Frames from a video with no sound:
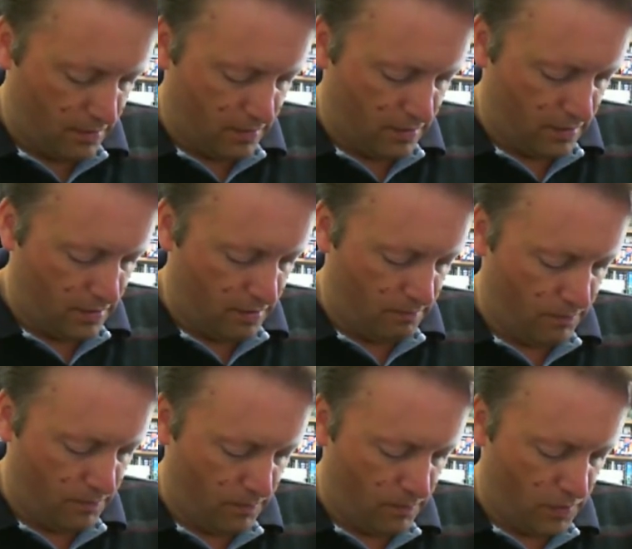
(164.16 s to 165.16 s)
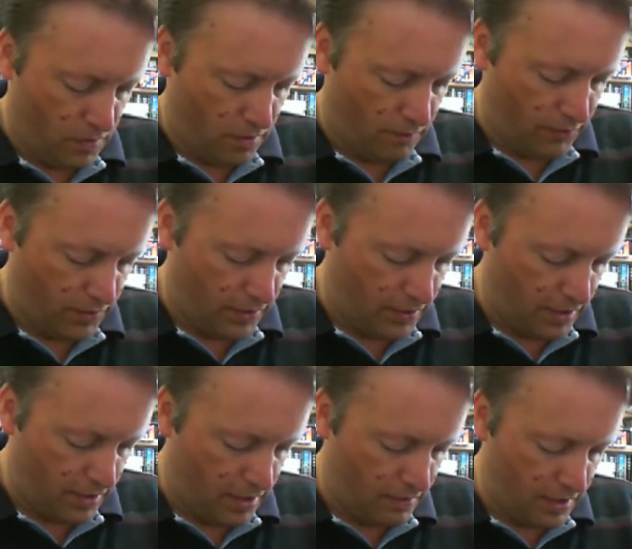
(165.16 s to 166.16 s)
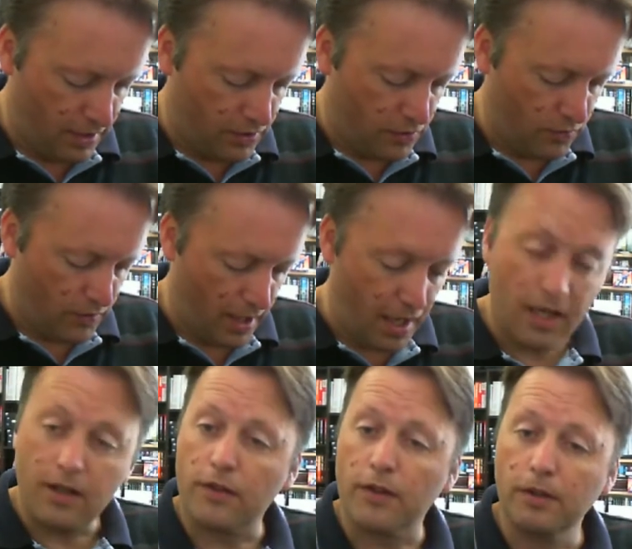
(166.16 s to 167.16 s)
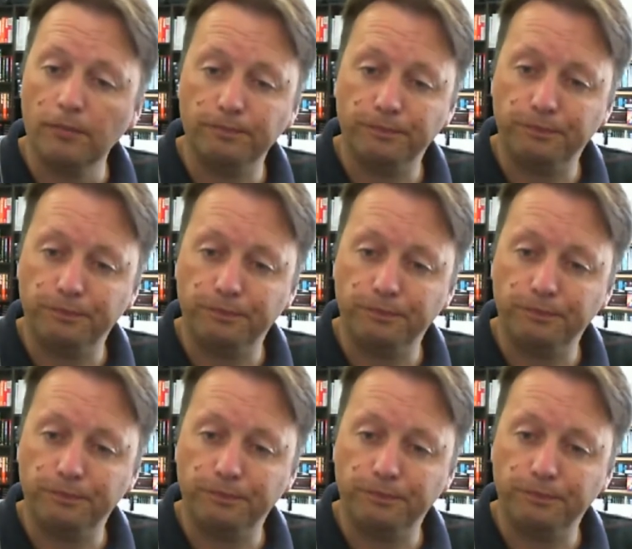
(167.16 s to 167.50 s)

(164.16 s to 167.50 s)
I obviously now need to do the harder thing.